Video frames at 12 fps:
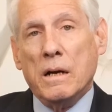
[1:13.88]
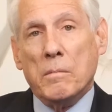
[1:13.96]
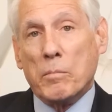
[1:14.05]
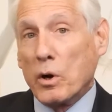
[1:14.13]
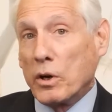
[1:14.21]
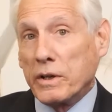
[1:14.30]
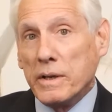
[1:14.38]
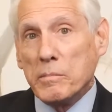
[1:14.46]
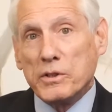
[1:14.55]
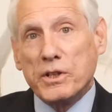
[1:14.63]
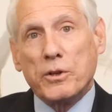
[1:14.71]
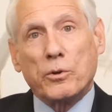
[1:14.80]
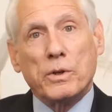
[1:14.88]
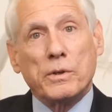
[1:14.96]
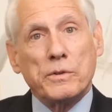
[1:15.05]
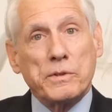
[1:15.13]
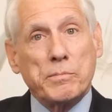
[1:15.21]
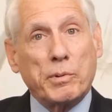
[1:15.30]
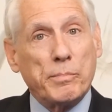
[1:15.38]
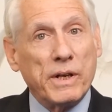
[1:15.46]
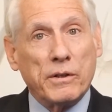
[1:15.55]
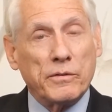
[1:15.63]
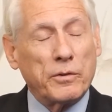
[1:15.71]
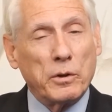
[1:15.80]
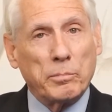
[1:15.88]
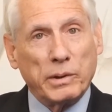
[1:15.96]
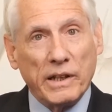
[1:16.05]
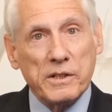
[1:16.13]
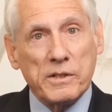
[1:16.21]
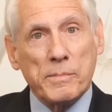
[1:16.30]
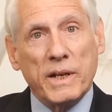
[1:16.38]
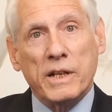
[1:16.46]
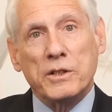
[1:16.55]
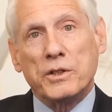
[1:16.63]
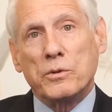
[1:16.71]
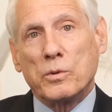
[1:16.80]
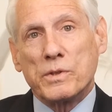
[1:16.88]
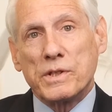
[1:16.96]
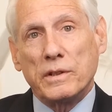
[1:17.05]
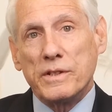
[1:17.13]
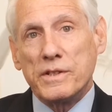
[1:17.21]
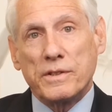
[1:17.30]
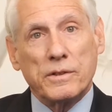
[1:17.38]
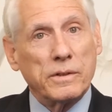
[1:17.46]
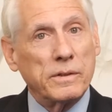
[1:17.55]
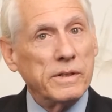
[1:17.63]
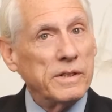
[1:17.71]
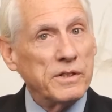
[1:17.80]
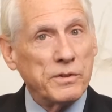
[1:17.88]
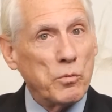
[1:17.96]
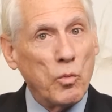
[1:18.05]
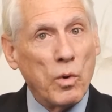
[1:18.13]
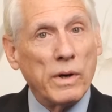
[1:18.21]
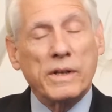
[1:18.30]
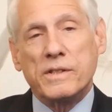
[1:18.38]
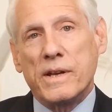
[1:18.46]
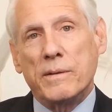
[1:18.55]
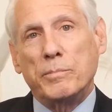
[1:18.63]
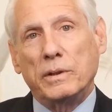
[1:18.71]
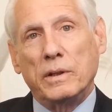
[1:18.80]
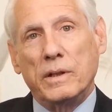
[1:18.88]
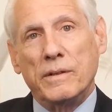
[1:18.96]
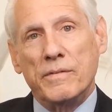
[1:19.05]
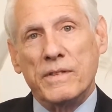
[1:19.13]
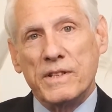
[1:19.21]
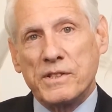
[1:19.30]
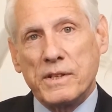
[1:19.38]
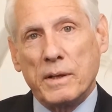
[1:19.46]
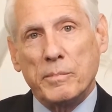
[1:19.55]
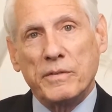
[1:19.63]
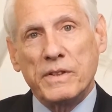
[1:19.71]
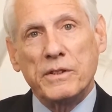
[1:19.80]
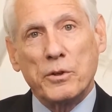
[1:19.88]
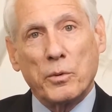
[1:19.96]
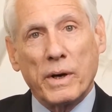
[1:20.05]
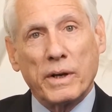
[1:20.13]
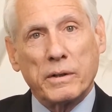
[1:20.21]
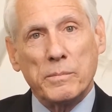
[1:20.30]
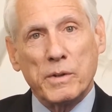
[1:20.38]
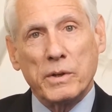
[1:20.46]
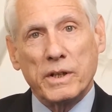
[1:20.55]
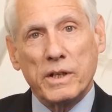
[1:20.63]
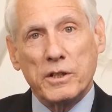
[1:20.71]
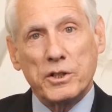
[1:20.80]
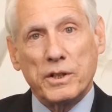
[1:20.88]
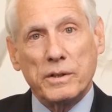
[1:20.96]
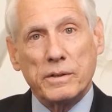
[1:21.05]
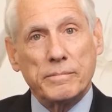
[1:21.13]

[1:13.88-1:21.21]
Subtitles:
Marketing materials prepared for a placement agent or solicitor is one example of this type of indirect communication.